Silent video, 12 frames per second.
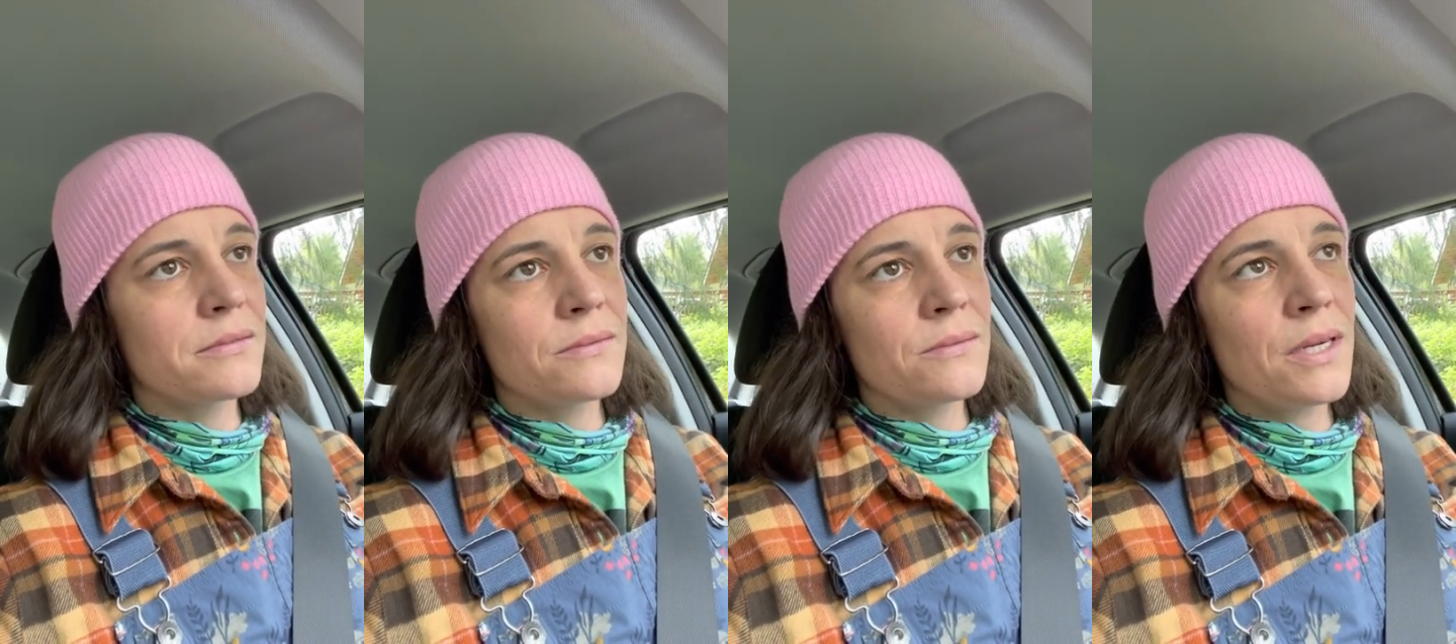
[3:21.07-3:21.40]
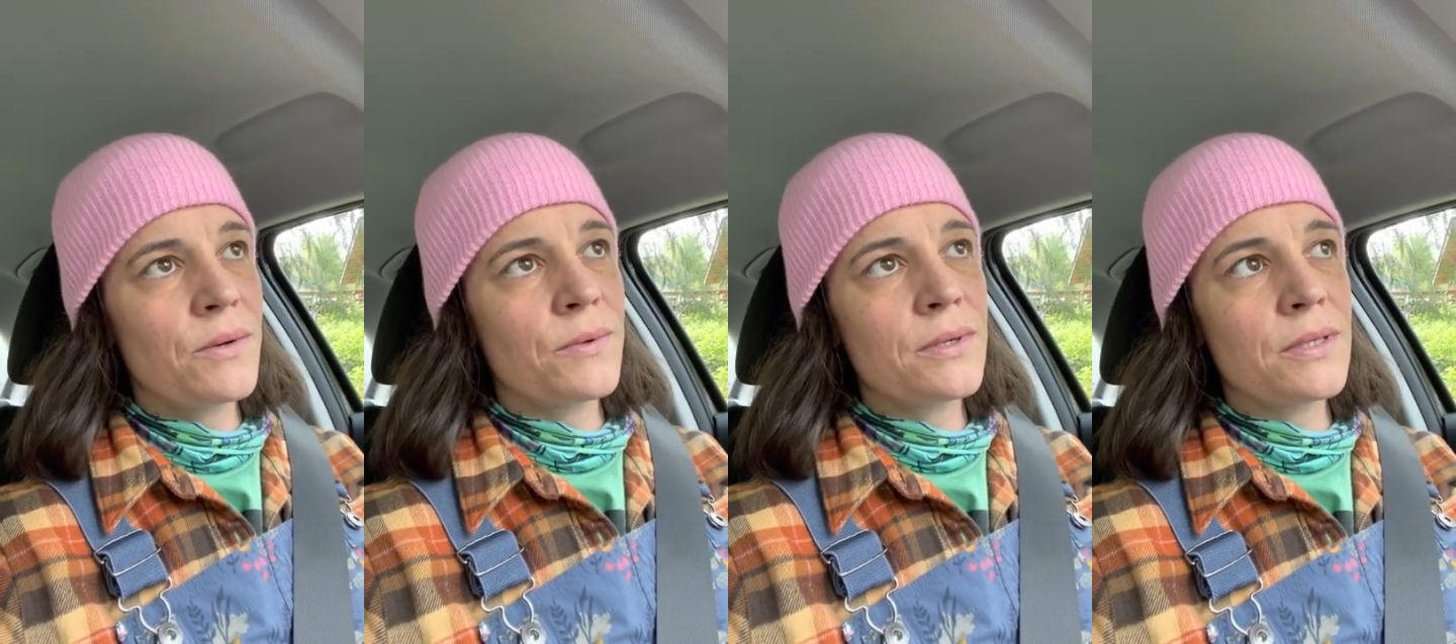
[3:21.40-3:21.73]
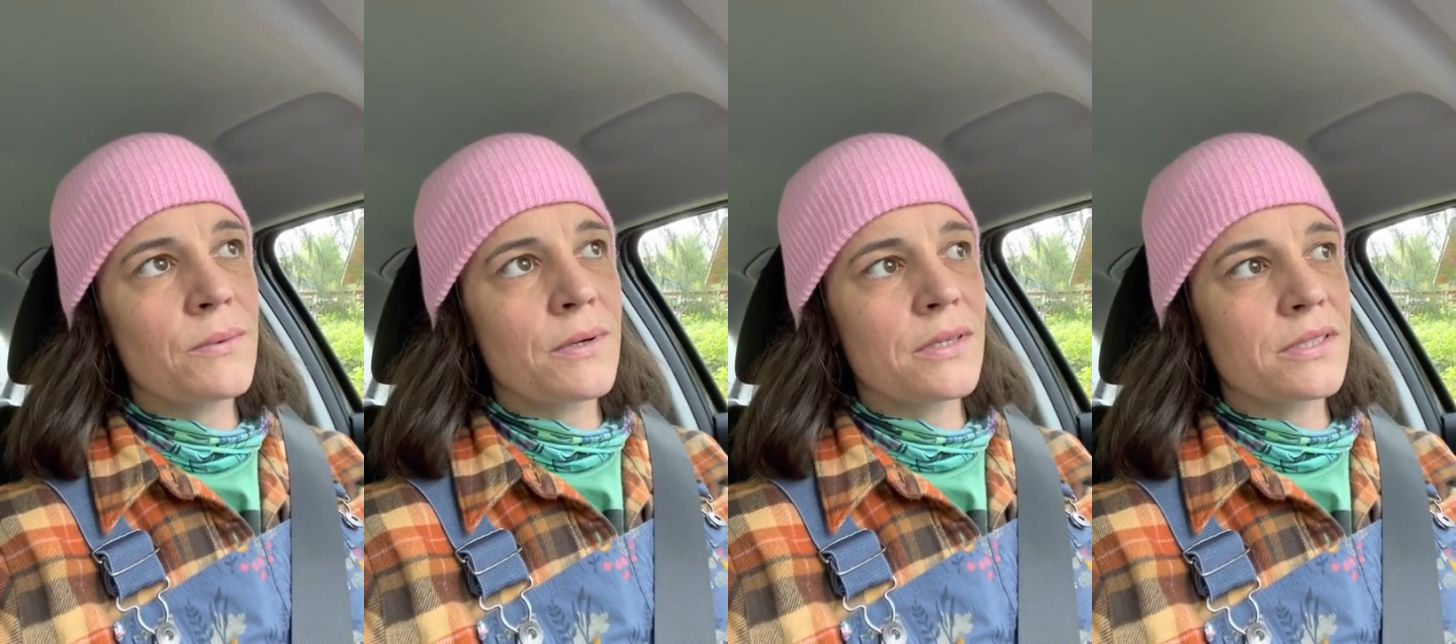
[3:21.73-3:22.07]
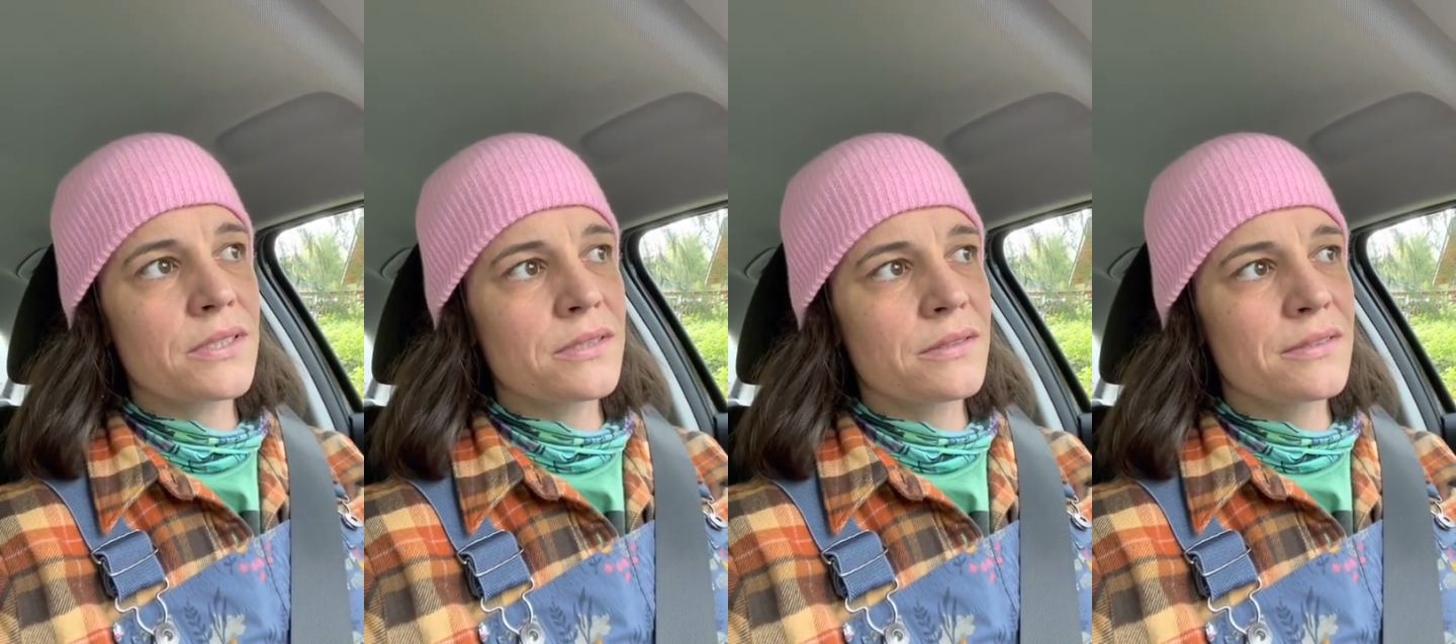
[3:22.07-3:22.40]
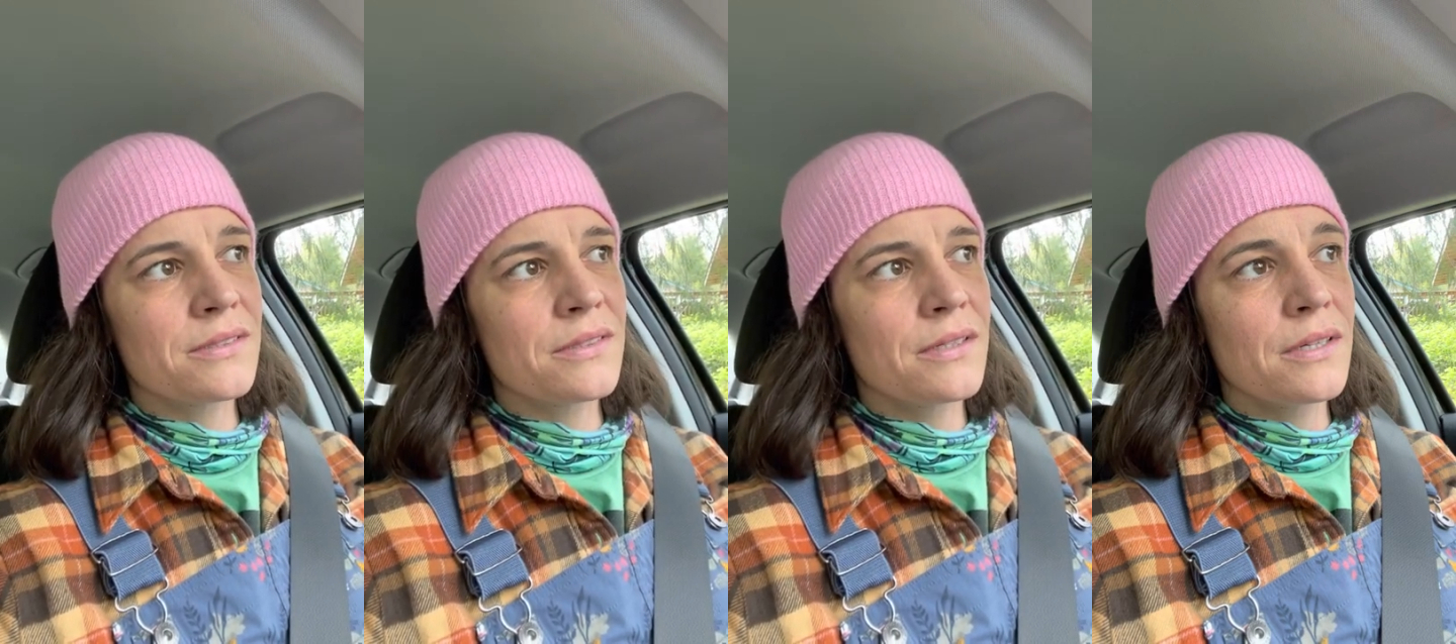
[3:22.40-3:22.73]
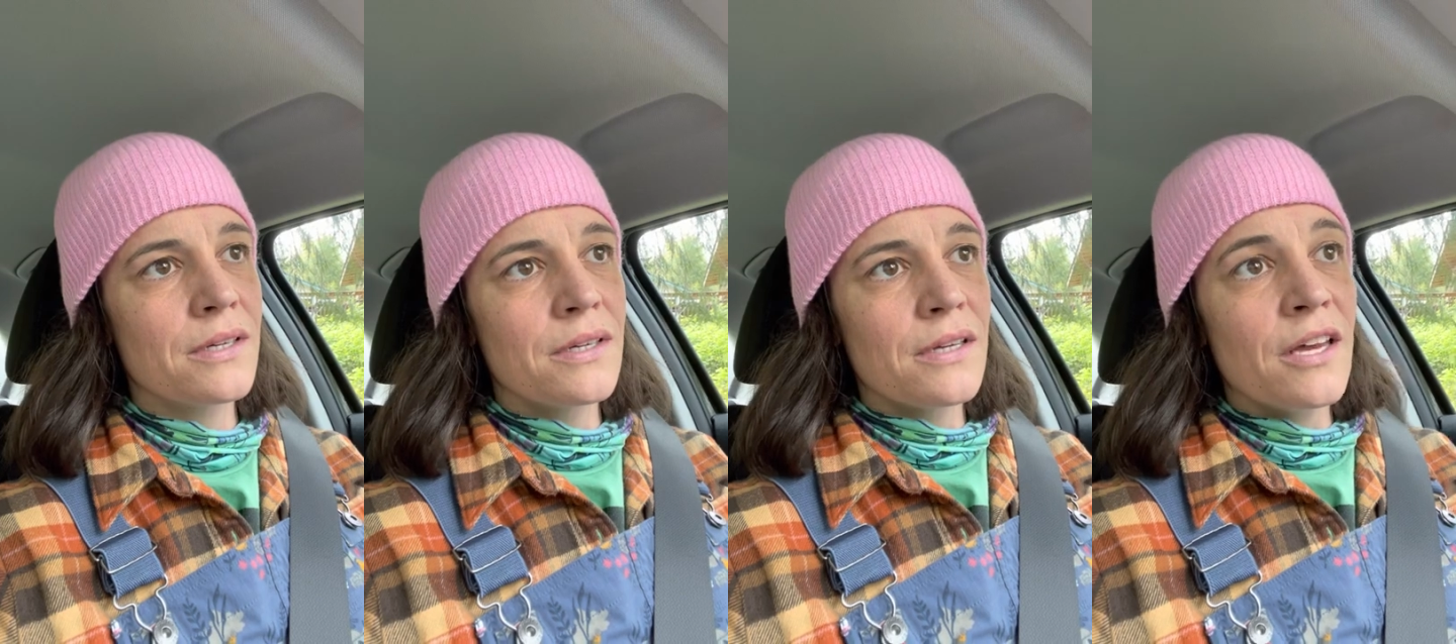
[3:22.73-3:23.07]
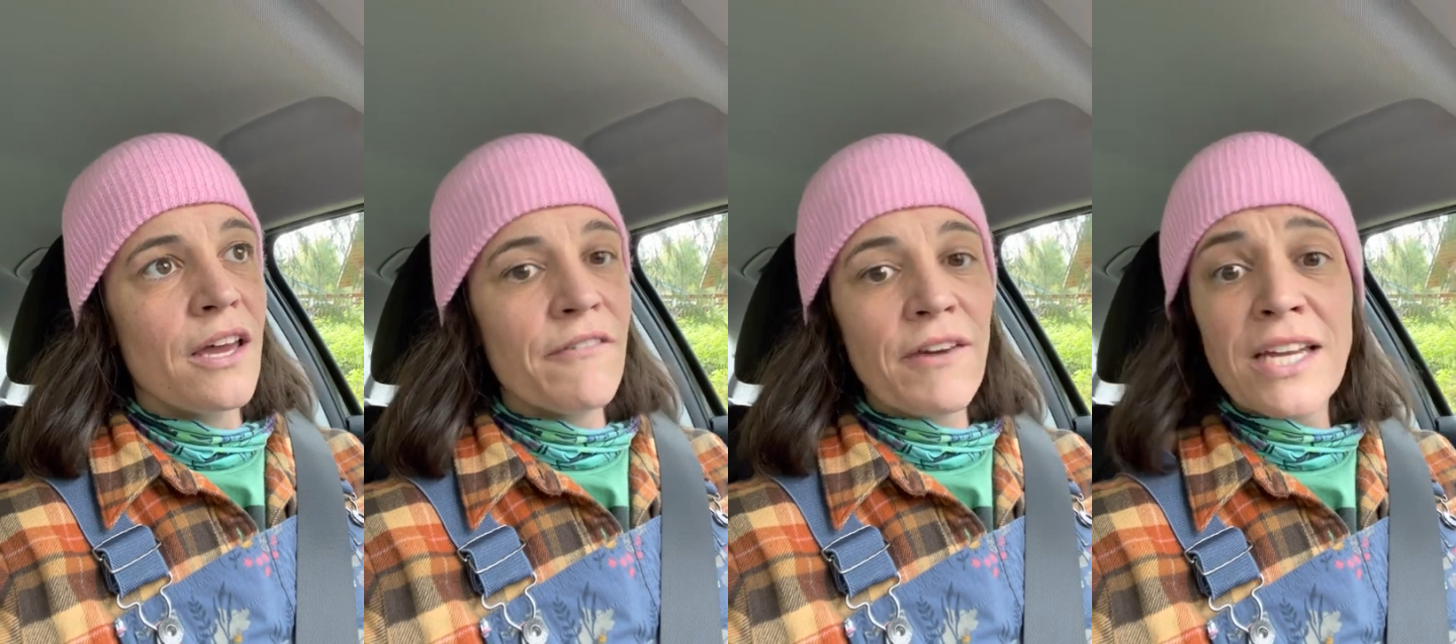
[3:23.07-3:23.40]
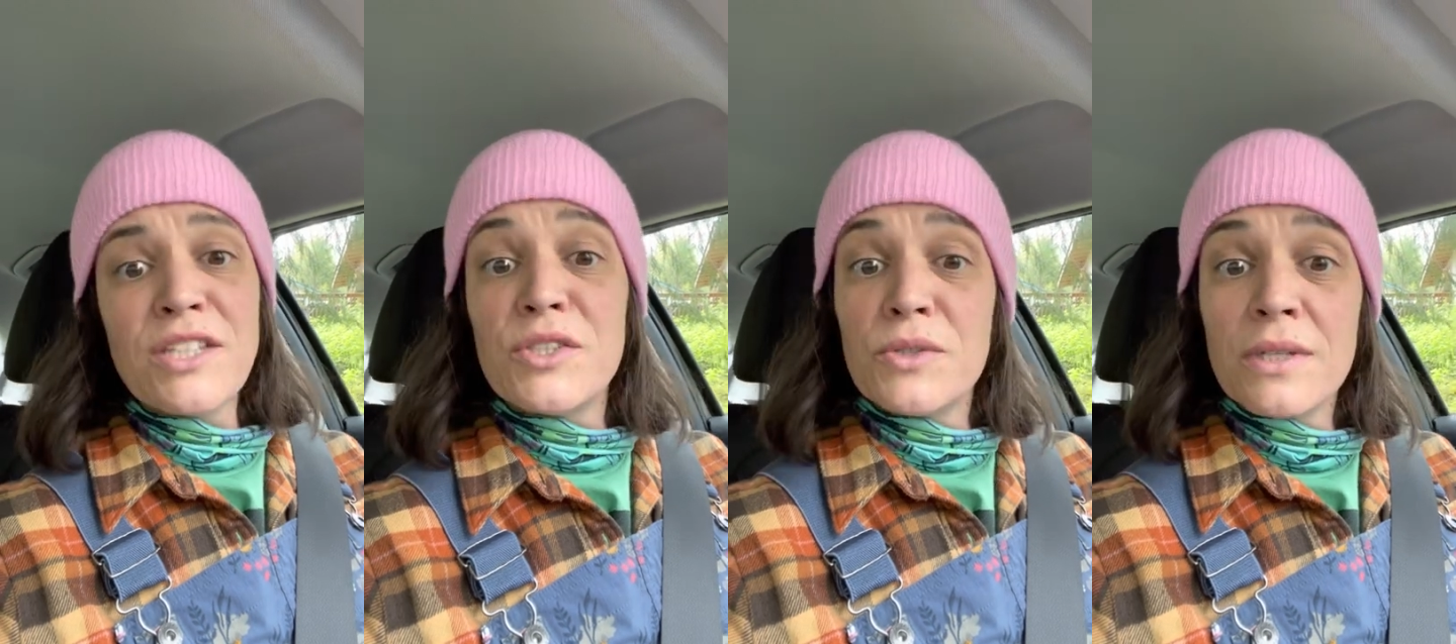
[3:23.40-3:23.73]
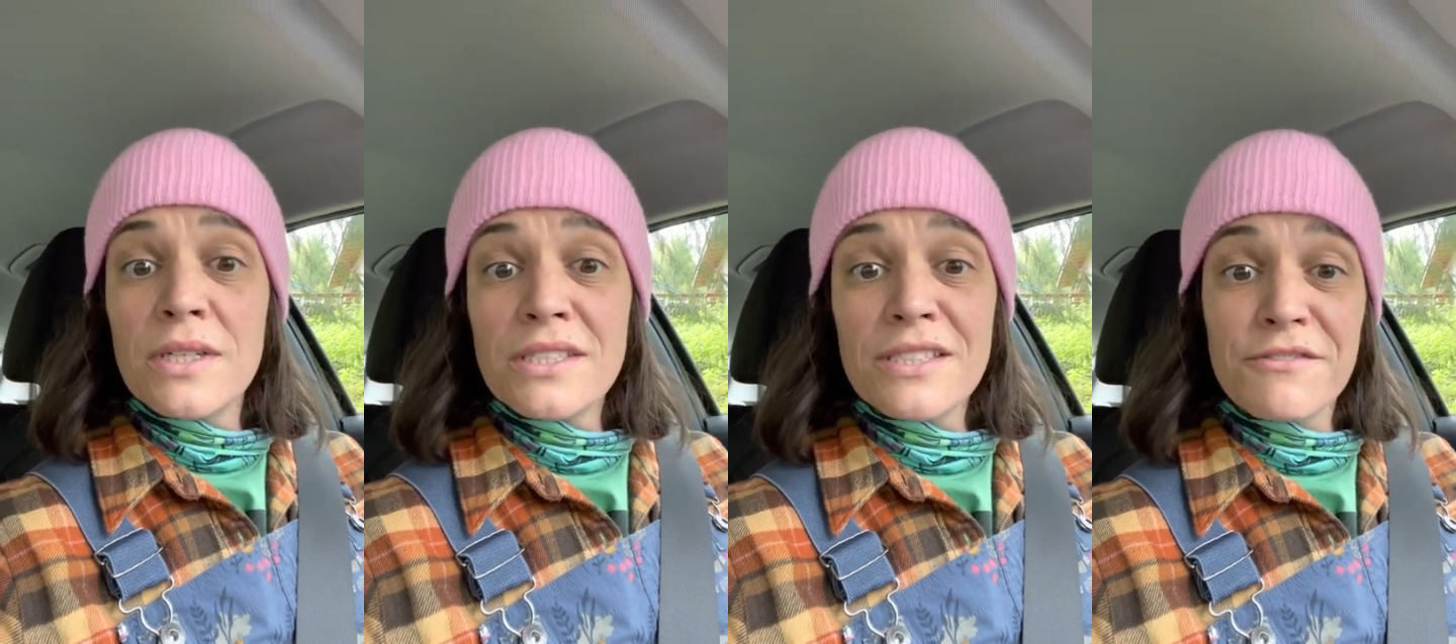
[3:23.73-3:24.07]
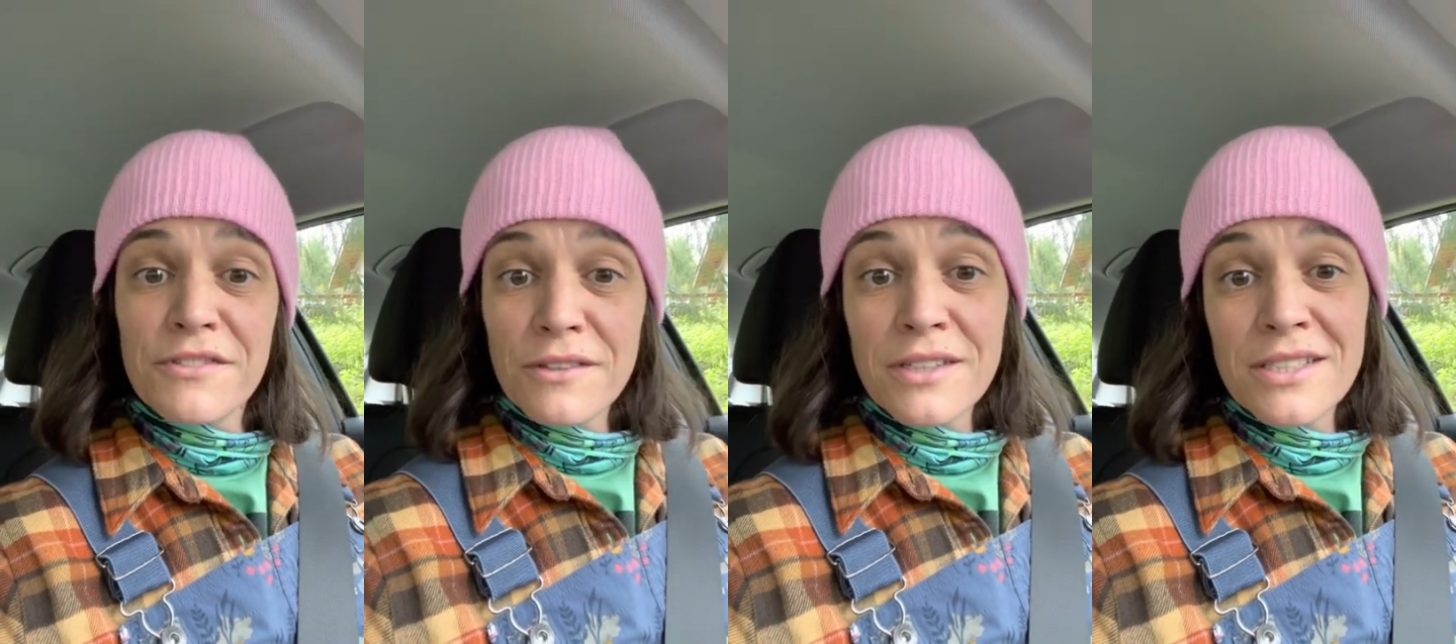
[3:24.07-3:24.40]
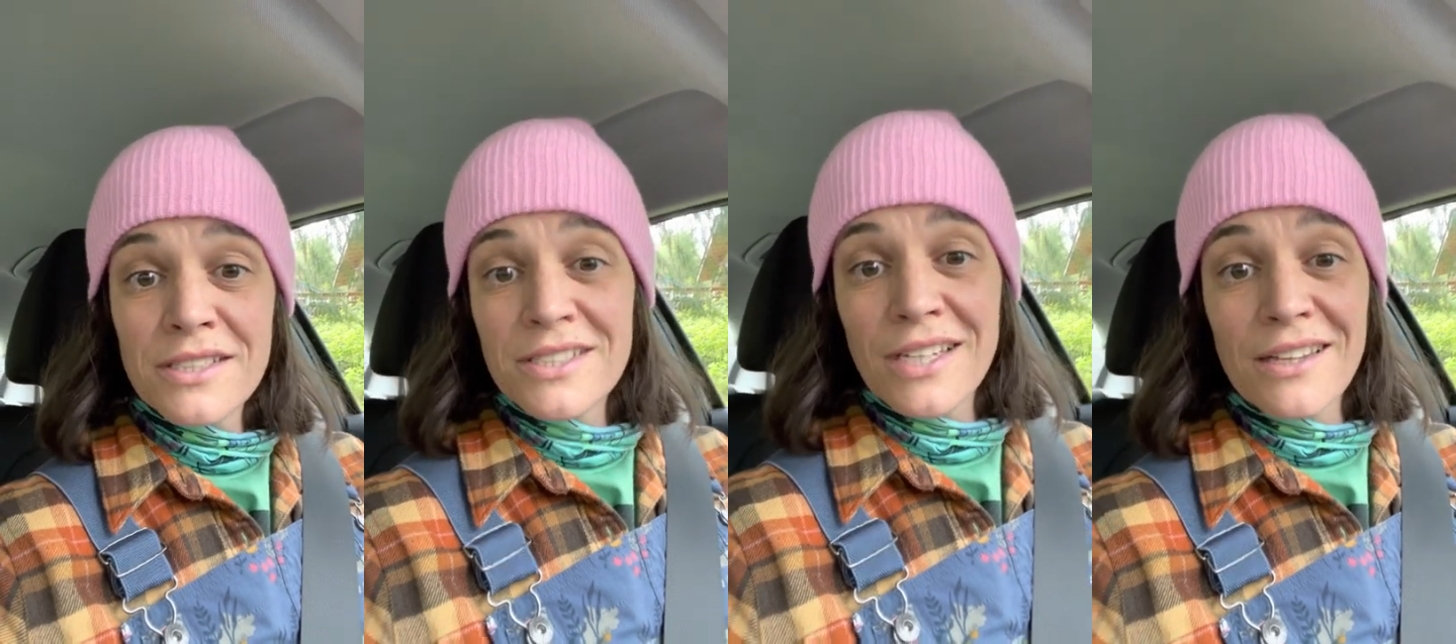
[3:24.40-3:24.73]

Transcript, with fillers: What I really want is if I can do this and feel this,